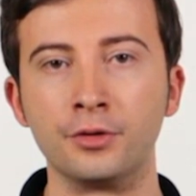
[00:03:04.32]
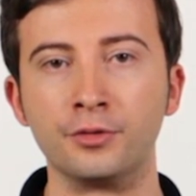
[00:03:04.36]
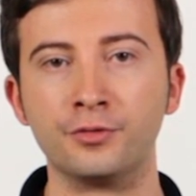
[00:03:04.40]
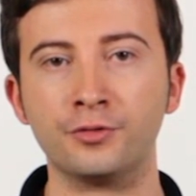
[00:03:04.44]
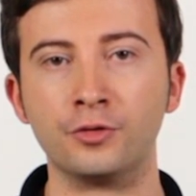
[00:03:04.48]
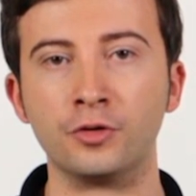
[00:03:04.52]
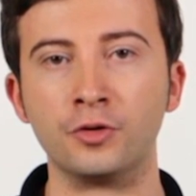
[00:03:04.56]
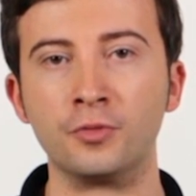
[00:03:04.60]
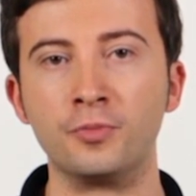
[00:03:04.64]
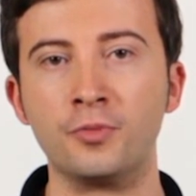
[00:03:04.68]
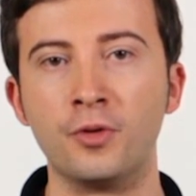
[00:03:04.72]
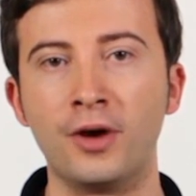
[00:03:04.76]

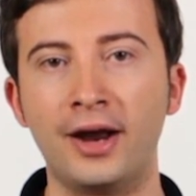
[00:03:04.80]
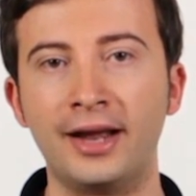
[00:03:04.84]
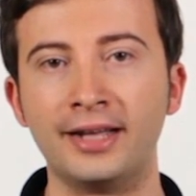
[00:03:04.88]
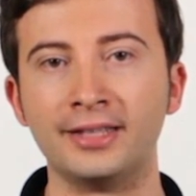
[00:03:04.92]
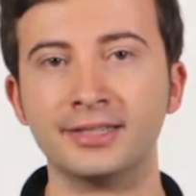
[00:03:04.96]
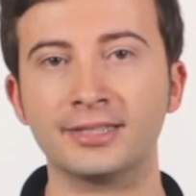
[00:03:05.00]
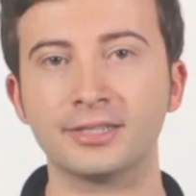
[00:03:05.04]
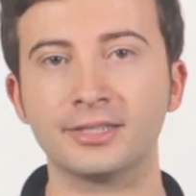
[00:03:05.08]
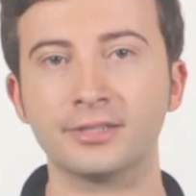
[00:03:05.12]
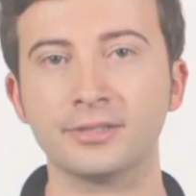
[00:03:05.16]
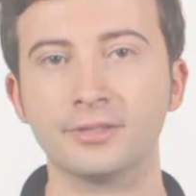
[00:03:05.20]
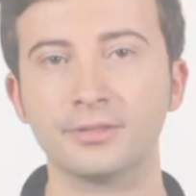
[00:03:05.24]
for
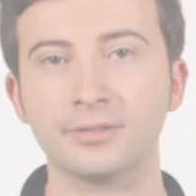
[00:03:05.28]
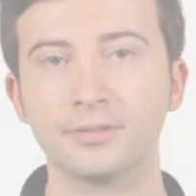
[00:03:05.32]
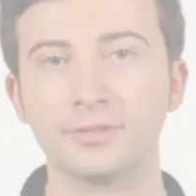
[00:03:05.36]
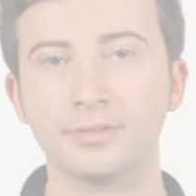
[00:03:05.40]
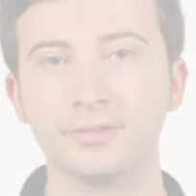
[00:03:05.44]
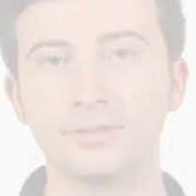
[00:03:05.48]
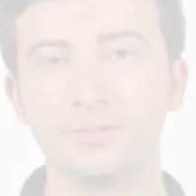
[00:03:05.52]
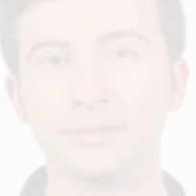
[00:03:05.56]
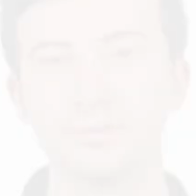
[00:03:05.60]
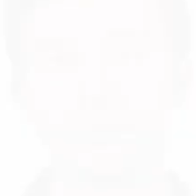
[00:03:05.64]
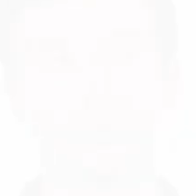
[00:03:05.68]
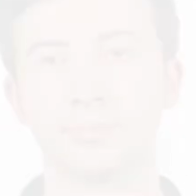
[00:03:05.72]
brands.
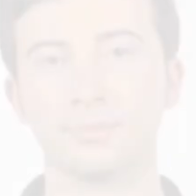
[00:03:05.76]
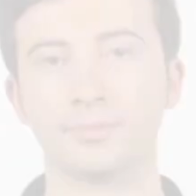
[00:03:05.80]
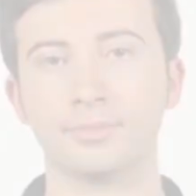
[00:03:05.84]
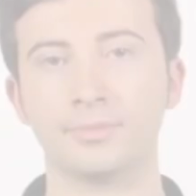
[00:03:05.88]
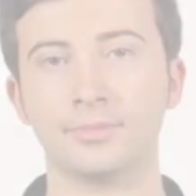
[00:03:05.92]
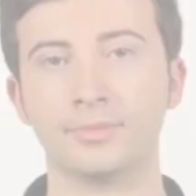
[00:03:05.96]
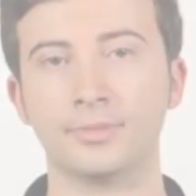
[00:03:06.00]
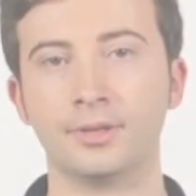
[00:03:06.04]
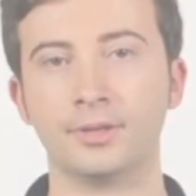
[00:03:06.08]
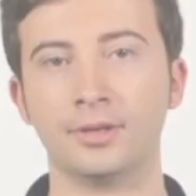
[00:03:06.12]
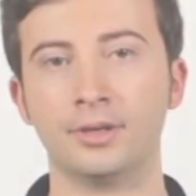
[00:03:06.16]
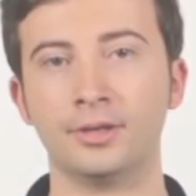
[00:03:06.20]

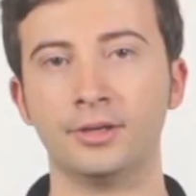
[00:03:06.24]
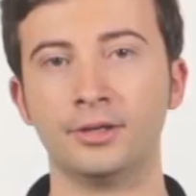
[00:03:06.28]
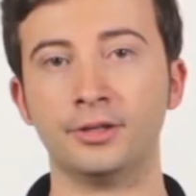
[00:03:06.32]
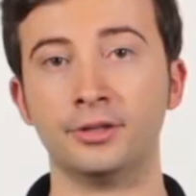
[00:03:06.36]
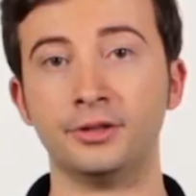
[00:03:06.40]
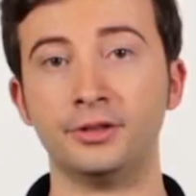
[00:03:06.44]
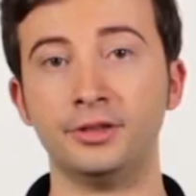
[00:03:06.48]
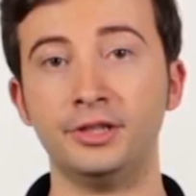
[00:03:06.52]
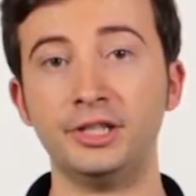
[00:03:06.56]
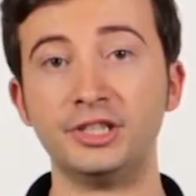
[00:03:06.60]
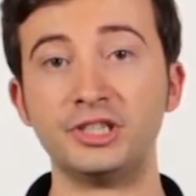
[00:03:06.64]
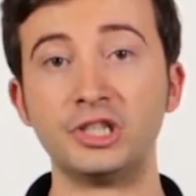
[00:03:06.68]

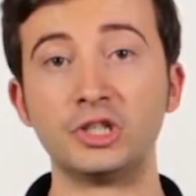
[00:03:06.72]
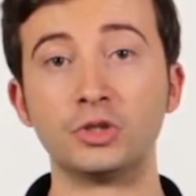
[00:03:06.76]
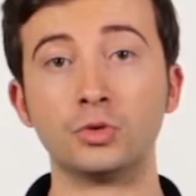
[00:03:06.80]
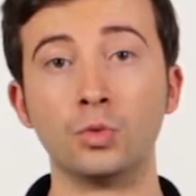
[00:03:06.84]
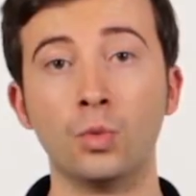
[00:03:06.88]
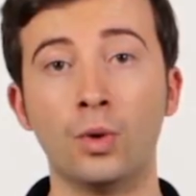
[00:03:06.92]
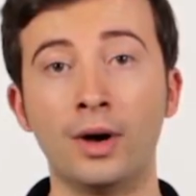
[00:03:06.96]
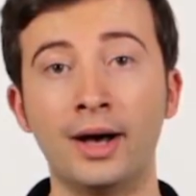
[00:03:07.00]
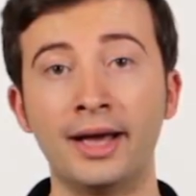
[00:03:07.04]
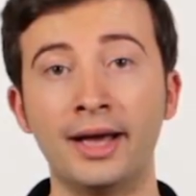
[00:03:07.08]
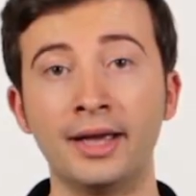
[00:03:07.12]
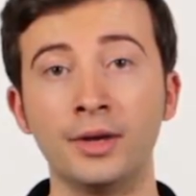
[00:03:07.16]
This is
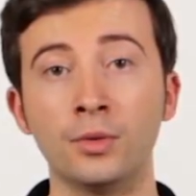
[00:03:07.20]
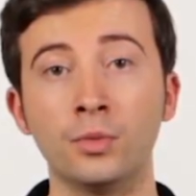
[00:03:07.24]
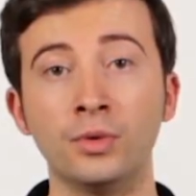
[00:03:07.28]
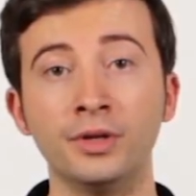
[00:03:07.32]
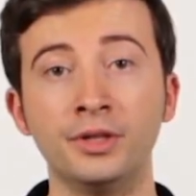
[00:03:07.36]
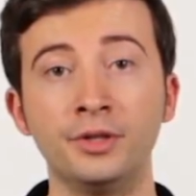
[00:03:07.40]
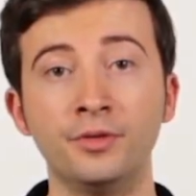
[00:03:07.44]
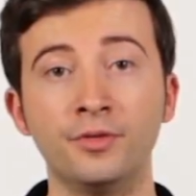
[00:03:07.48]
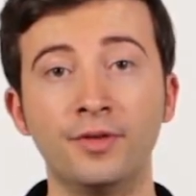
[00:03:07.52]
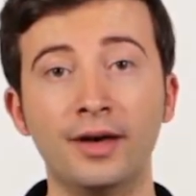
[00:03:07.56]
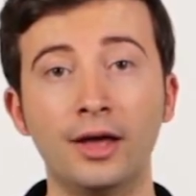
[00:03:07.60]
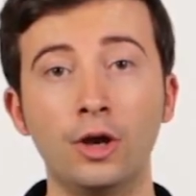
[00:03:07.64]
why we
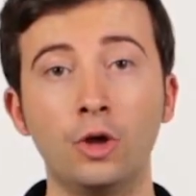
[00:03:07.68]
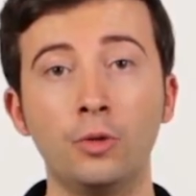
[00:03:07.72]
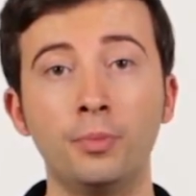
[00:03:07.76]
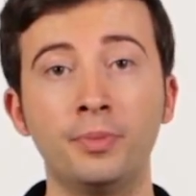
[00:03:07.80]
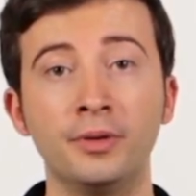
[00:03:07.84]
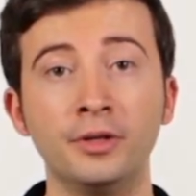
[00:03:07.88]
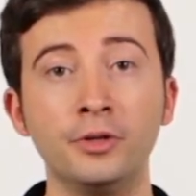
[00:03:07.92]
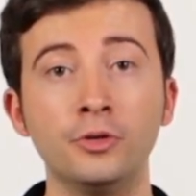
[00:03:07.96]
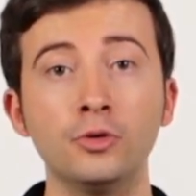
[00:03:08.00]
develop a